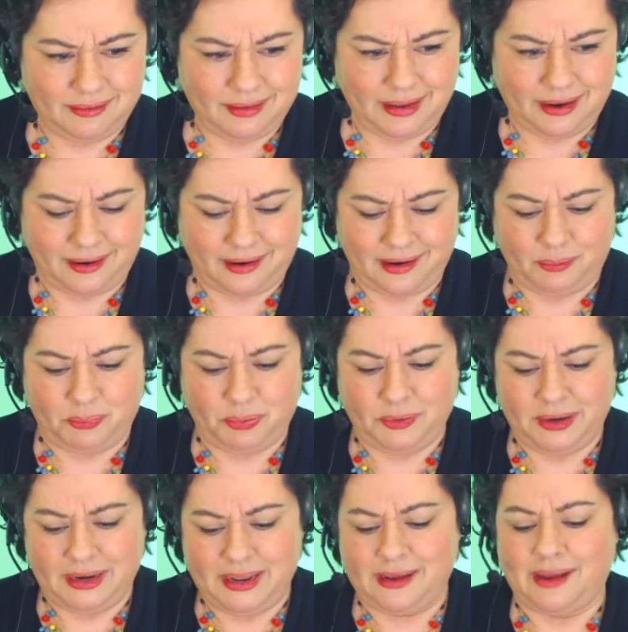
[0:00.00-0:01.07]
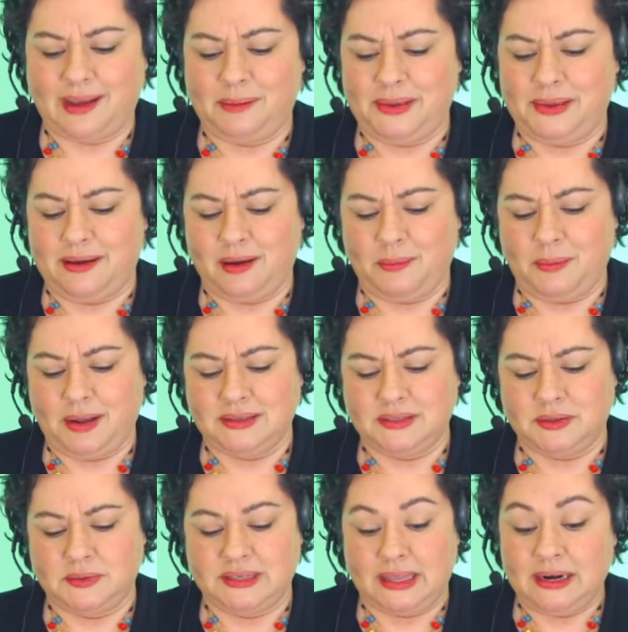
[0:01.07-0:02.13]
care how pretty I be,
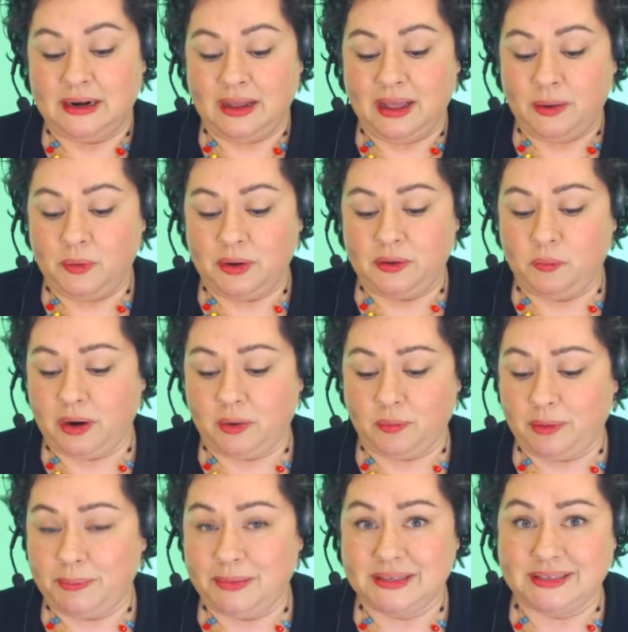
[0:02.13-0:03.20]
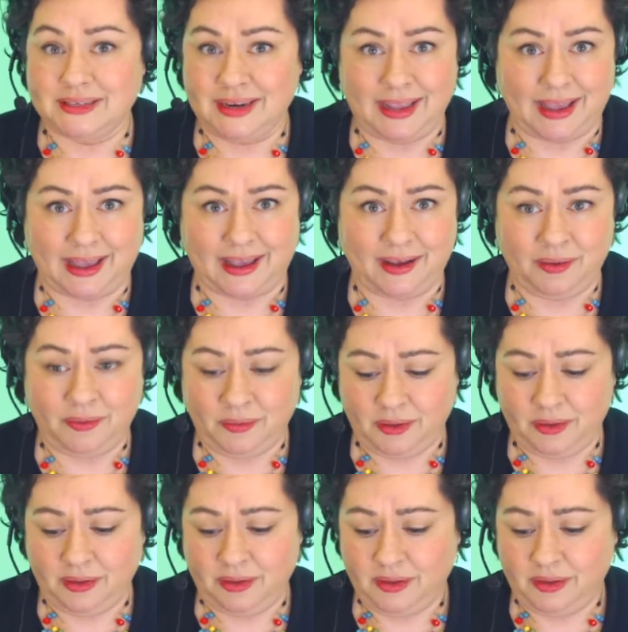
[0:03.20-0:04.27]
Almanzo said, and I wouldn't wear ribbons anyhow.
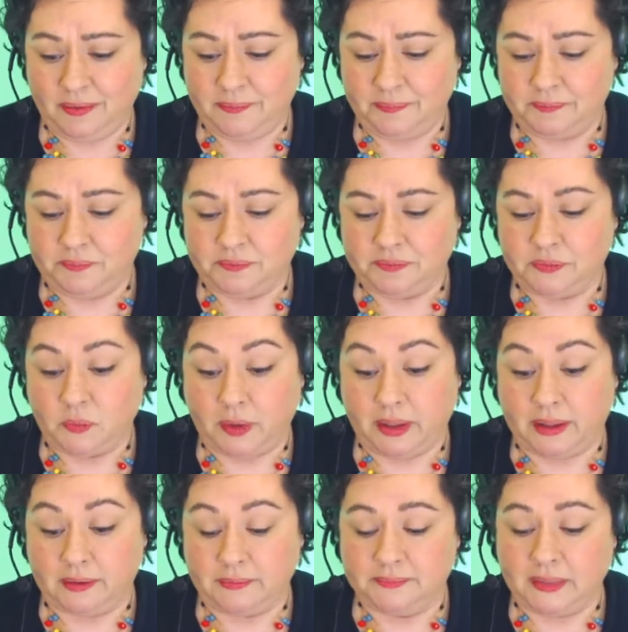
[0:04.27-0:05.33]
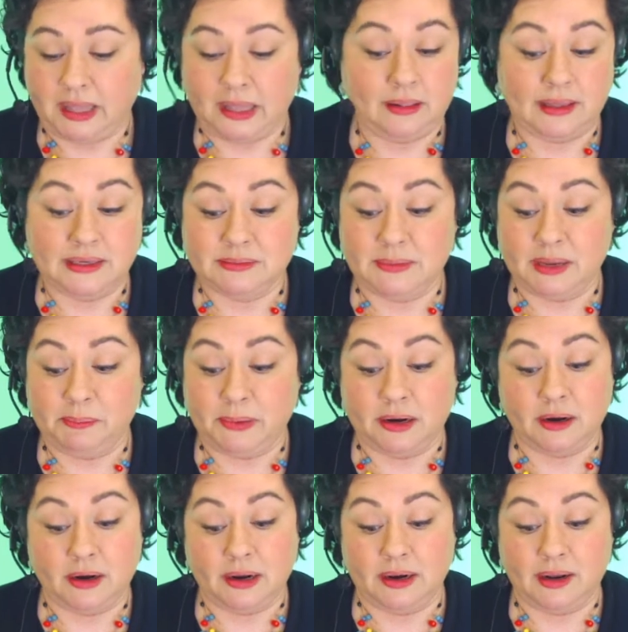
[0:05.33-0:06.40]
Well, I like to make
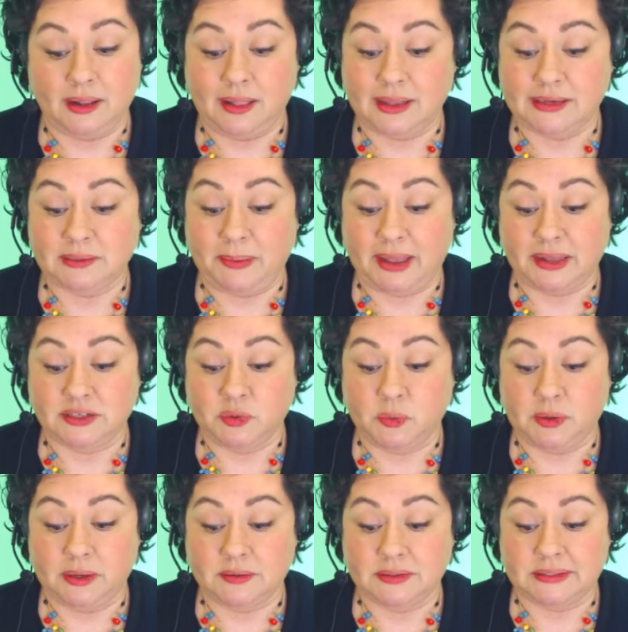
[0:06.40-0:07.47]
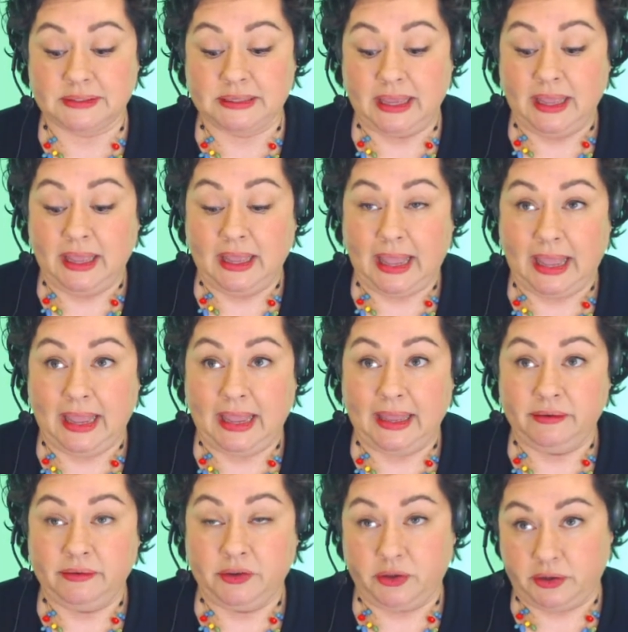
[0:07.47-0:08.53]
butter, and I like to patch quilts,
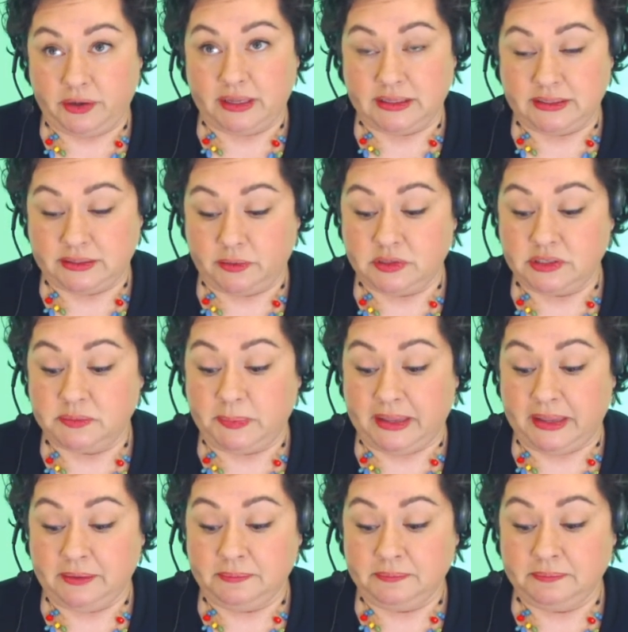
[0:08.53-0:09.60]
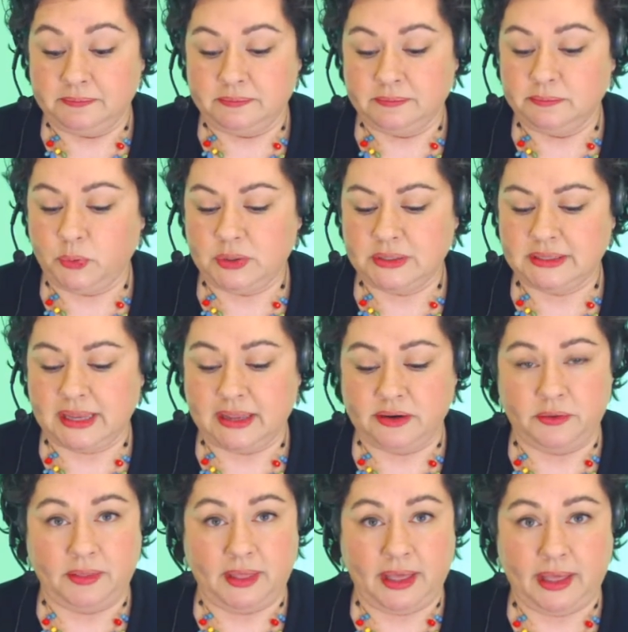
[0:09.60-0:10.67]
and cook and sew and spin. Boys can't
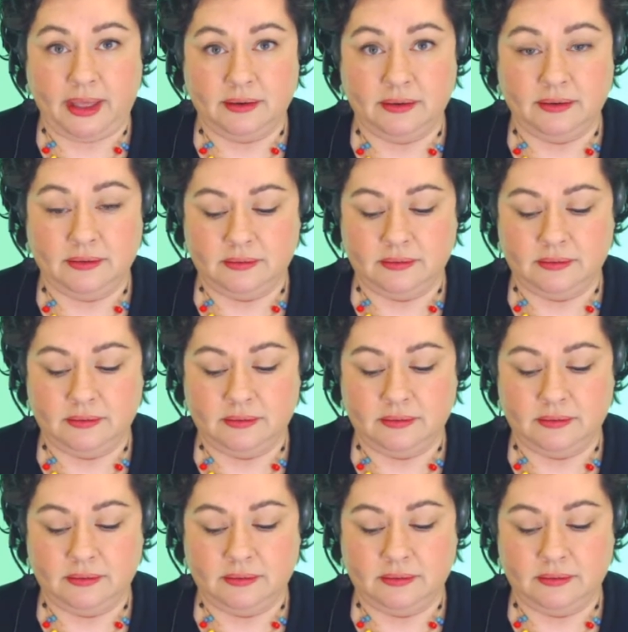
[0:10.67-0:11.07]
do that.